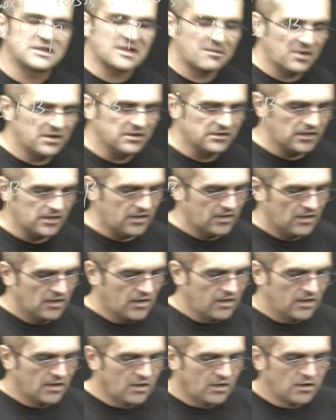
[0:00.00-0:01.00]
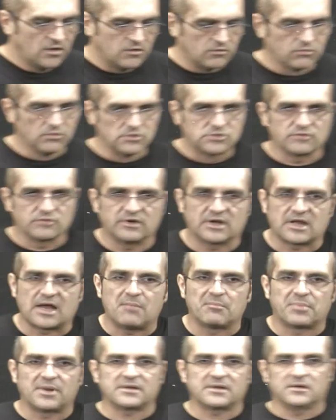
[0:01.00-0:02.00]
I mean, the roots of a
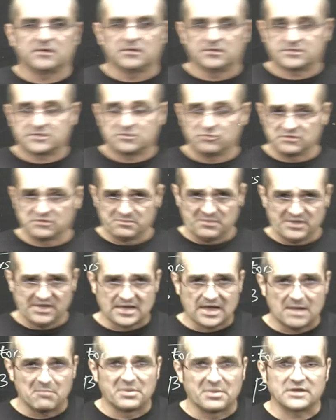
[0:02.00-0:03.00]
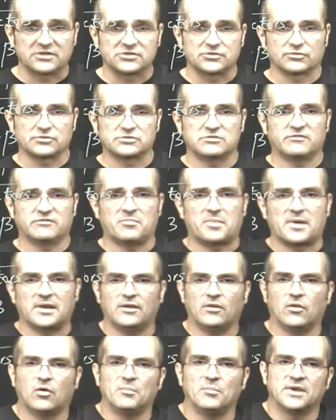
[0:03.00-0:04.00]
complex, the complex roots of a
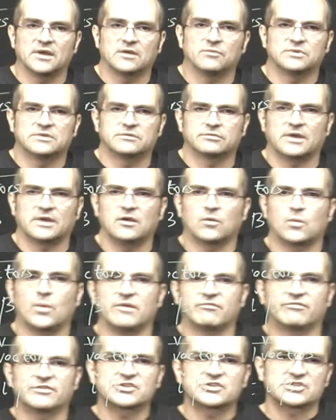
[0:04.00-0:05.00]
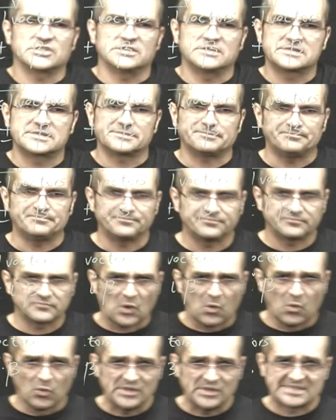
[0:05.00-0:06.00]
polynomial with real coefficients
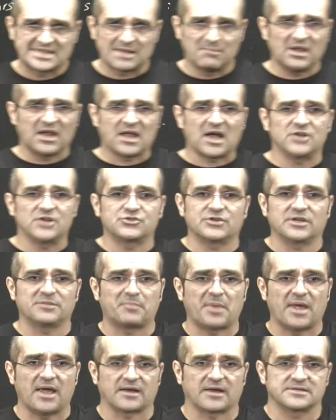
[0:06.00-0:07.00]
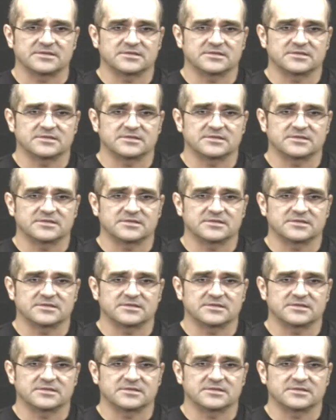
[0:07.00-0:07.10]
always come in conjugate pairs,